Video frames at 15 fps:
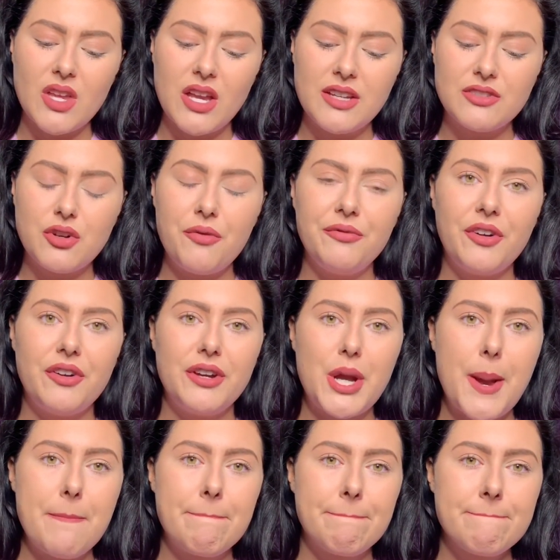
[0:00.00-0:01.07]
It's gone
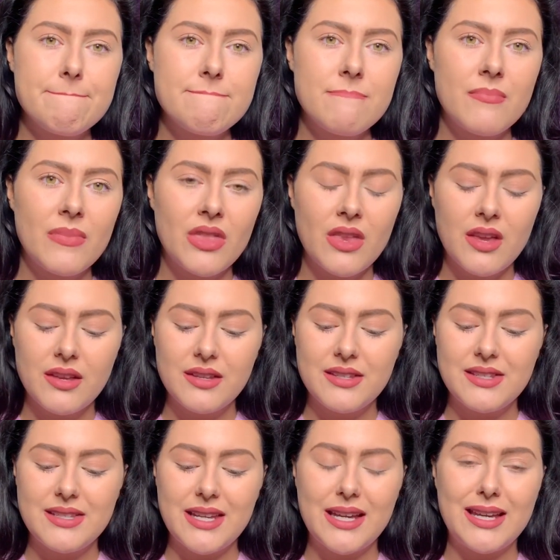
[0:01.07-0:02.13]
very
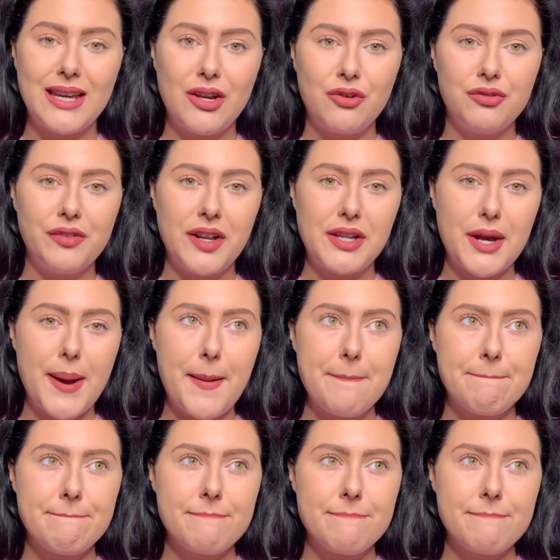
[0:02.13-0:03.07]
sticky already,